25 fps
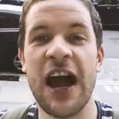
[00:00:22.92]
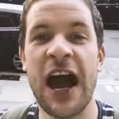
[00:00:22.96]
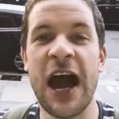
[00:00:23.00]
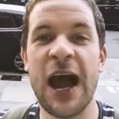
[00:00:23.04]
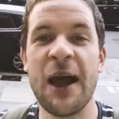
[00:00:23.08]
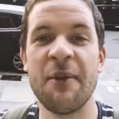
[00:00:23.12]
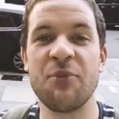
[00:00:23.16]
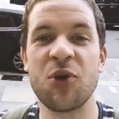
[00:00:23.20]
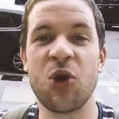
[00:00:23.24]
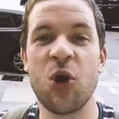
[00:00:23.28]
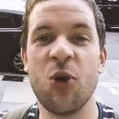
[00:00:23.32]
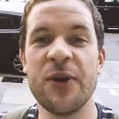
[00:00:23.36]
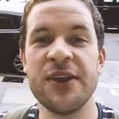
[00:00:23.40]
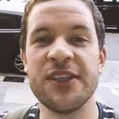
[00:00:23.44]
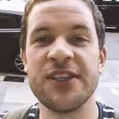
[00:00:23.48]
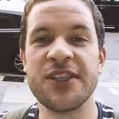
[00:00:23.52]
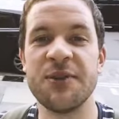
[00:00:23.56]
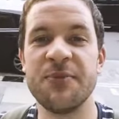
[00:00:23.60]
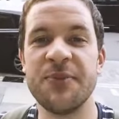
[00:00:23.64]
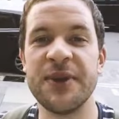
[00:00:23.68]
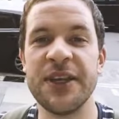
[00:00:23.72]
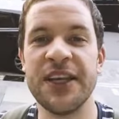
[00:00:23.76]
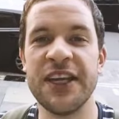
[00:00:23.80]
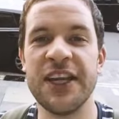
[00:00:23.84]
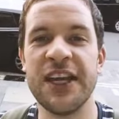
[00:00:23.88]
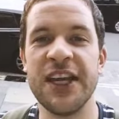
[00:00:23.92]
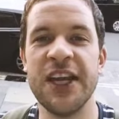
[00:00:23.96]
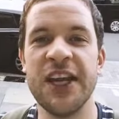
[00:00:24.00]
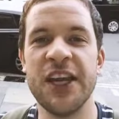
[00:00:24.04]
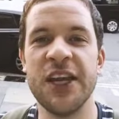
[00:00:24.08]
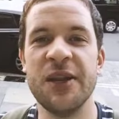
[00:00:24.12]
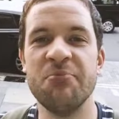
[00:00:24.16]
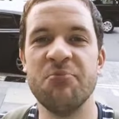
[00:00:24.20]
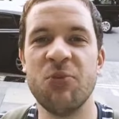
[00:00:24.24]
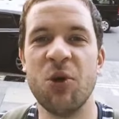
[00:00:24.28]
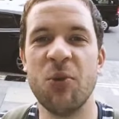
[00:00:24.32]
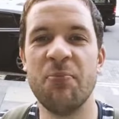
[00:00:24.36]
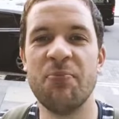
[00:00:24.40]
I'm going to be
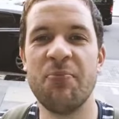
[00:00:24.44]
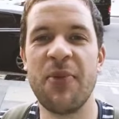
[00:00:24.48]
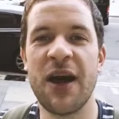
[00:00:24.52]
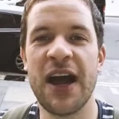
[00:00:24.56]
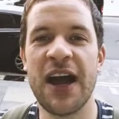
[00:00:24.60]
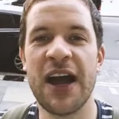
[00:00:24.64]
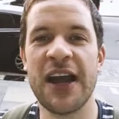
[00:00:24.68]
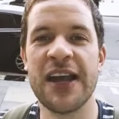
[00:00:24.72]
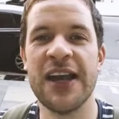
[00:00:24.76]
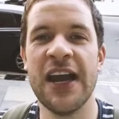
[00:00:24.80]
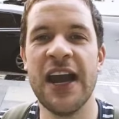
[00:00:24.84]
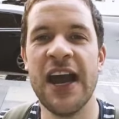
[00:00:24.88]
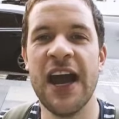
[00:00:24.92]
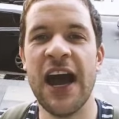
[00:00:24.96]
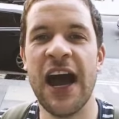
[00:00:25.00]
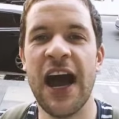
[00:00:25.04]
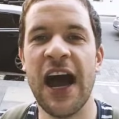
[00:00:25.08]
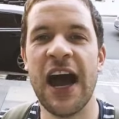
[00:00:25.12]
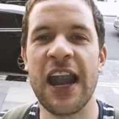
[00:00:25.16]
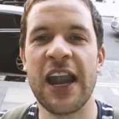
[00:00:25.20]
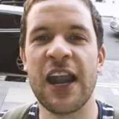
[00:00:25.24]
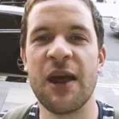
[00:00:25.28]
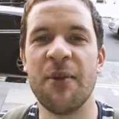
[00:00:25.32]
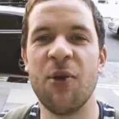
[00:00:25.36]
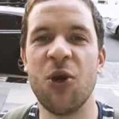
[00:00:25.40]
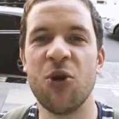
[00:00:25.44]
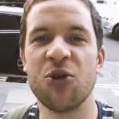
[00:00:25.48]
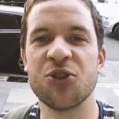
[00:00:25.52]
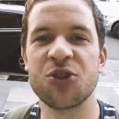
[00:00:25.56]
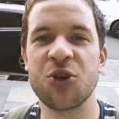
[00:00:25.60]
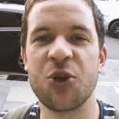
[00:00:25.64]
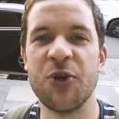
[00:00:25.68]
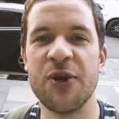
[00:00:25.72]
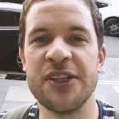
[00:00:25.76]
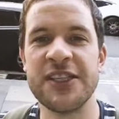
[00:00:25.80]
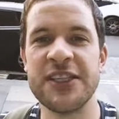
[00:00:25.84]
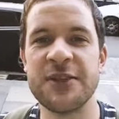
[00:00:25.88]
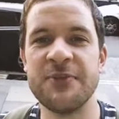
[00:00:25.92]
in Mumbai and I'm
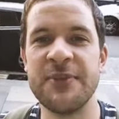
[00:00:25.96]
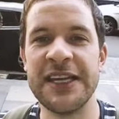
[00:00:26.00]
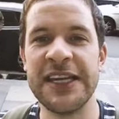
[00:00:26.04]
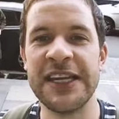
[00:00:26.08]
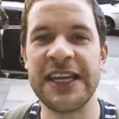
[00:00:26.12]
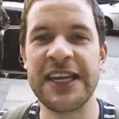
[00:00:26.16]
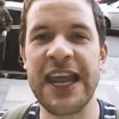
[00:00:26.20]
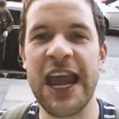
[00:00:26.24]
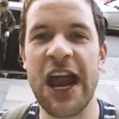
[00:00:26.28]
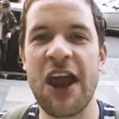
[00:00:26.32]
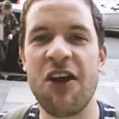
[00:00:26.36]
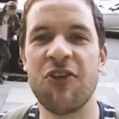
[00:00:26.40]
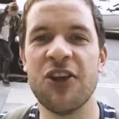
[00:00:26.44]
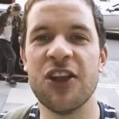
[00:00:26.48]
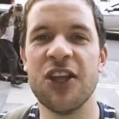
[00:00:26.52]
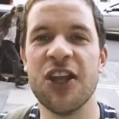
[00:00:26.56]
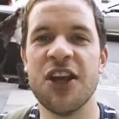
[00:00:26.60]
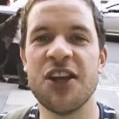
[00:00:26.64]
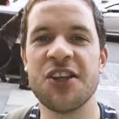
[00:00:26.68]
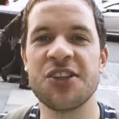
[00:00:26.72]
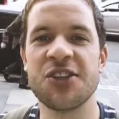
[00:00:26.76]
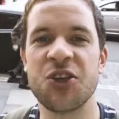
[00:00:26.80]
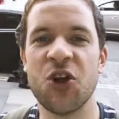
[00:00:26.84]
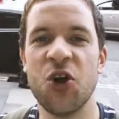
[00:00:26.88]
also going to be in Kerala,